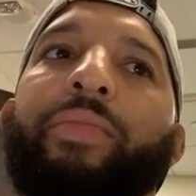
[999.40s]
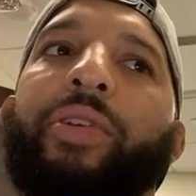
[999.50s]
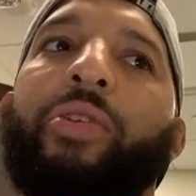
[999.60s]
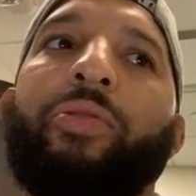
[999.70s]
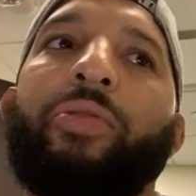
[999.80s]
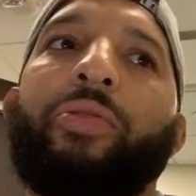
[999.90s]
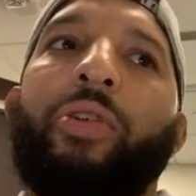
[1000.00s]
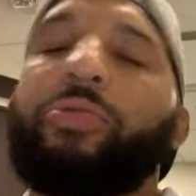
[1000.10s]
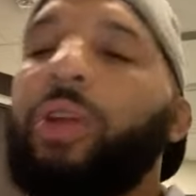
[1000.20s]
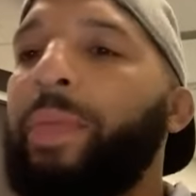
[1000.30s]
you know,
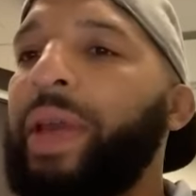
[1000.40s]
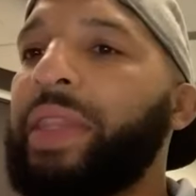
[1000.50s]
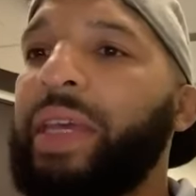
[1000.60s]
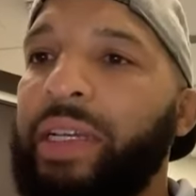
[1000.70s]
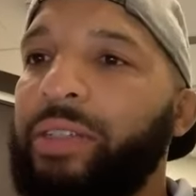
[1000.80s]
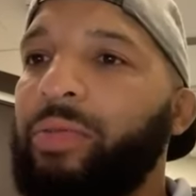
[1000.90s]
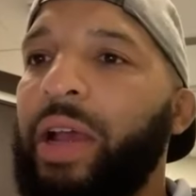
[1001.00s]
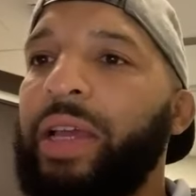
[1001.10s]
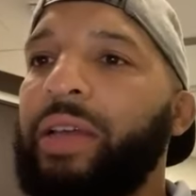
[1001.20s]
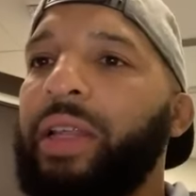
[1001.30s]
those are big things,
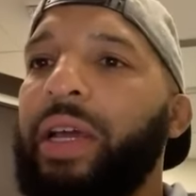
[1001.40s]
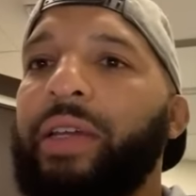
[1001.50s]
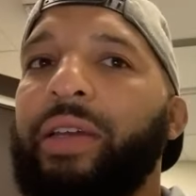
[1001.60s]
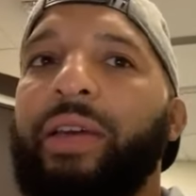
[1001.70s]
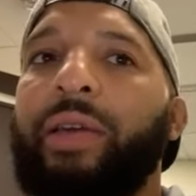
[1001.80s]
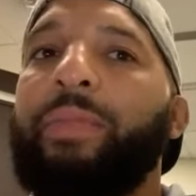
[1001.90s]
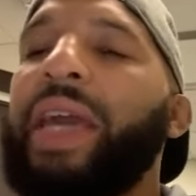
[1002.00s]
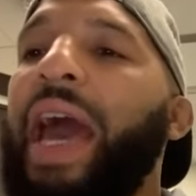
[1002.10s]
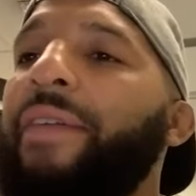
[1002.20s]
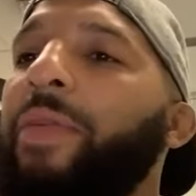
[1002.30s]
right? Like, me
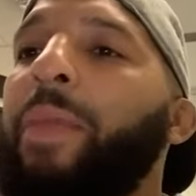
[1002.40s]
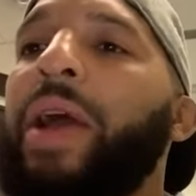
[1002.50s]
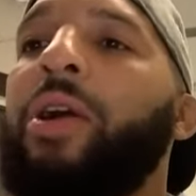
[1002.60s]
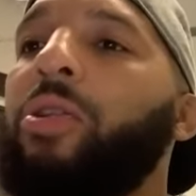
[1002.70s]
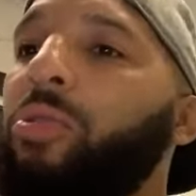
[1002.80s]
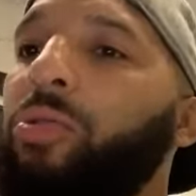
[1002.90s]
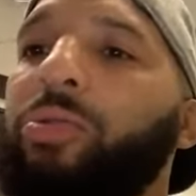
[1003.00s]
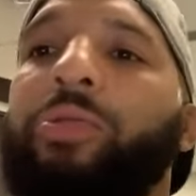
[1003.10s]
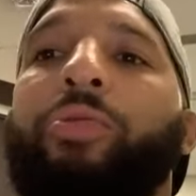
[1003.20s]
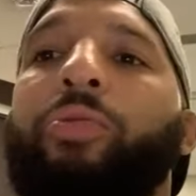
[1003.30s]
having my
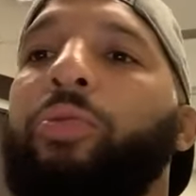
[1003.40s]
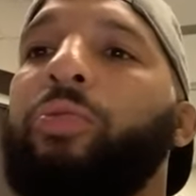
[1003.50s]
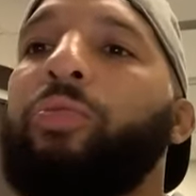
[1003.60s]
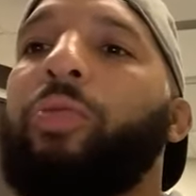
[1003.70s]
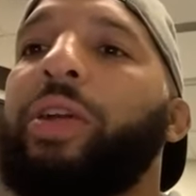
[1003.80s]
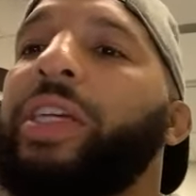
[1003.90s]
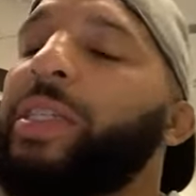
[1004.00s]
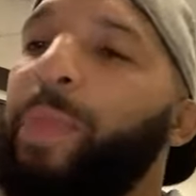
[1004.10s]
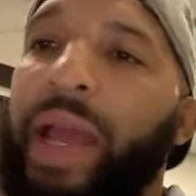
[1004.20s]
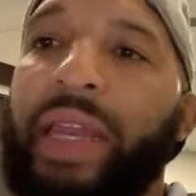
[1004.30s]
uncles who were
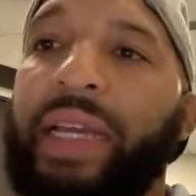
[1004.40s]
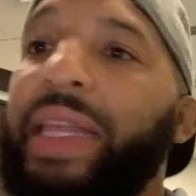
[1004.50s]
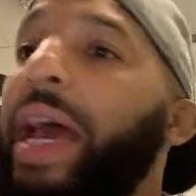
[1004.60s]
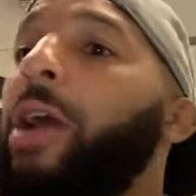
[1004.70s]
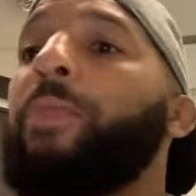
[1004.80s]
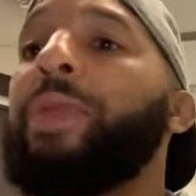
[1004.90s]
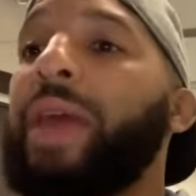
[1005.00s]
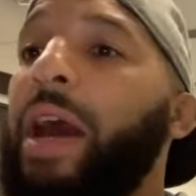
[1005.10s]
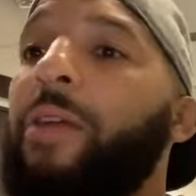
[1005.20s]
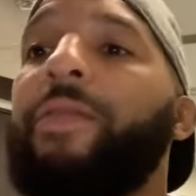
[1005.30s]
Hispanic, that helped
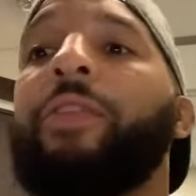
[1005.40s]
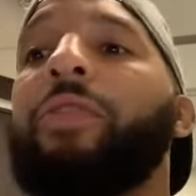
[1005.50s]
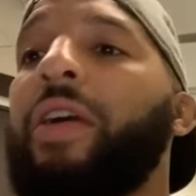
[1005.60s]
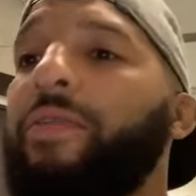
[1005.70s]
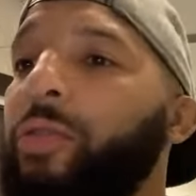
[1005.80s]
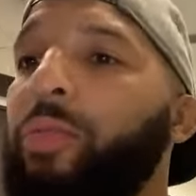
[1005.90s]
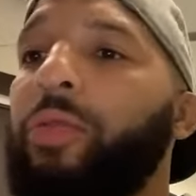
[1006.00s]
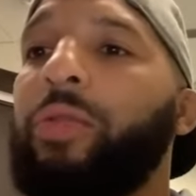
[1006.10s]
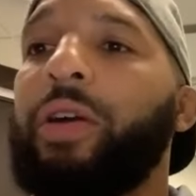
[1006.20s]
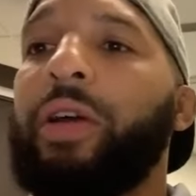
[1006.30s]
me out, feel
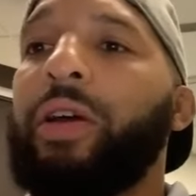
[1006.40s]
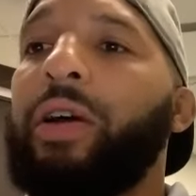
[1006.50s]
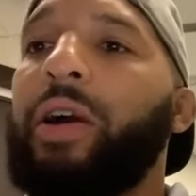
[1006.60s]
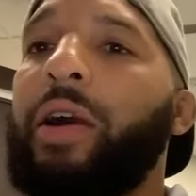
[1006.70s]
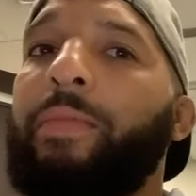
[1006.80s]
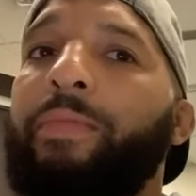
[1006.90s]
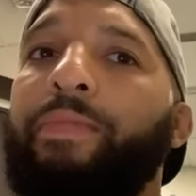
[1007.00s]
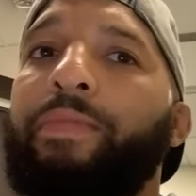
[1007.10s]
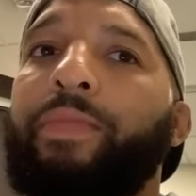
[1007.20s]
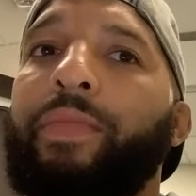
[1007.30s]
comfortable.
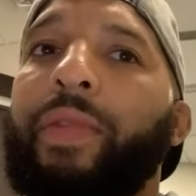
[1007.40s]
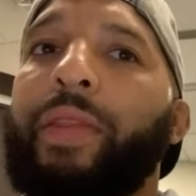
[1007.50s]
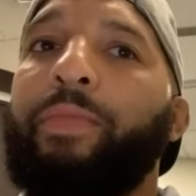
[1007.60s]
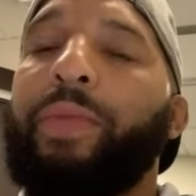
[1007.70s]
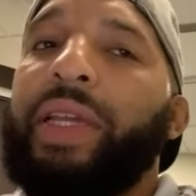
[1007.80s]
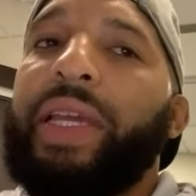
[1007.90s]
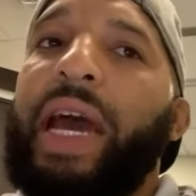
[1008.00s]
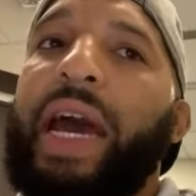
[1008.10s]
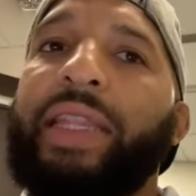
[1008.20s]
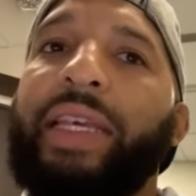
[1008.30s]
But
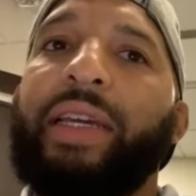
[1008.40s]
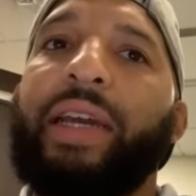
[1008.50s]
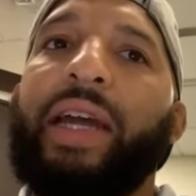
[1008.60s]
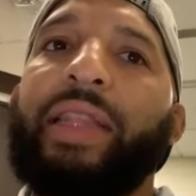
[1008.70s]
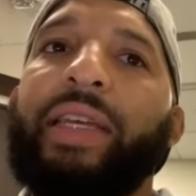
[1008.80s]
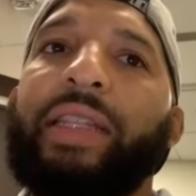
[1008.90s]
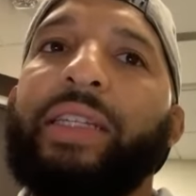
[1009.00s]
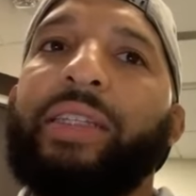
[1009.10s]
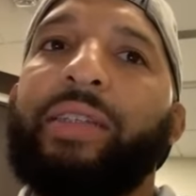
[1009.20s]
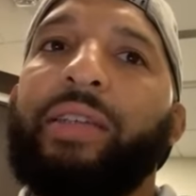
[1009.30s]
yeah, I think
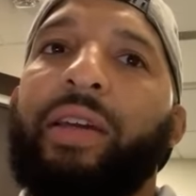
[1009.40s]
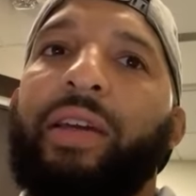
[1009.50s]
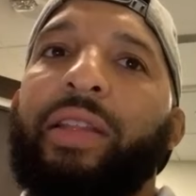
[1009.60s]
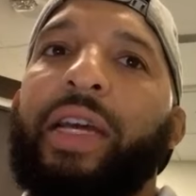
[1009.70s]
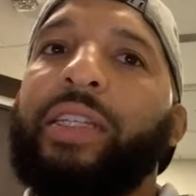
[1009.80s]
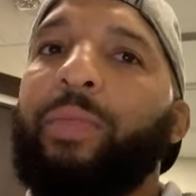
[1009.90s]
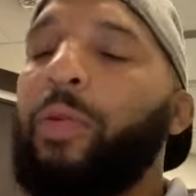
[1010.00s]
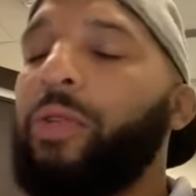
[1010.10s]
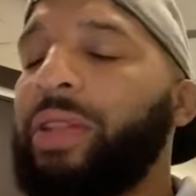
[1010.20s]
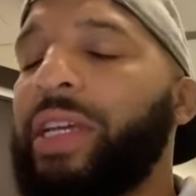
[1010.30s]
that's
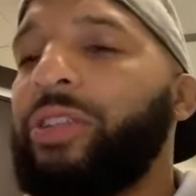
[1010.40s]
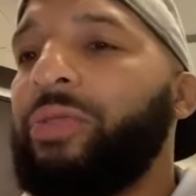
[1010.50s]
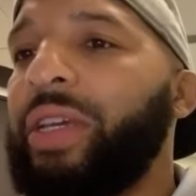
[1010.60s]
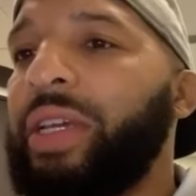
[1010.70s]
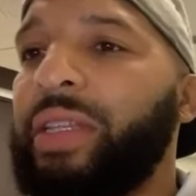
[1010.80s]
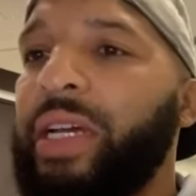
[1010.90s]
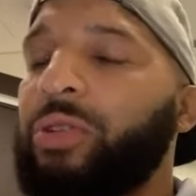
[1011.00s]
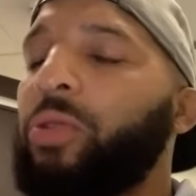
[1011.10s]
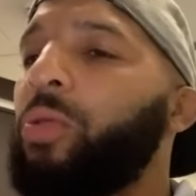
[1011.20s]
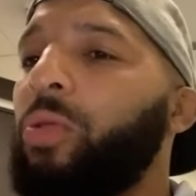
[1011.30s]
important. That's unique.
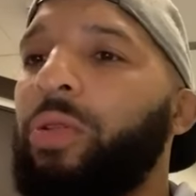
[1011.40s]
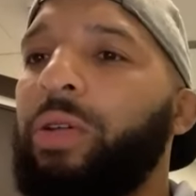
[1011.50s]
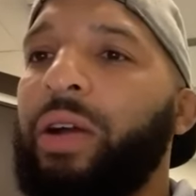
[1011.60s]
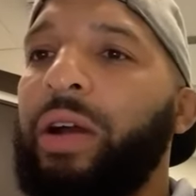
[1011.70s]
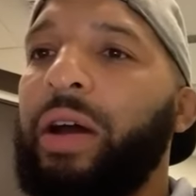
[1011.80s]
That's cool.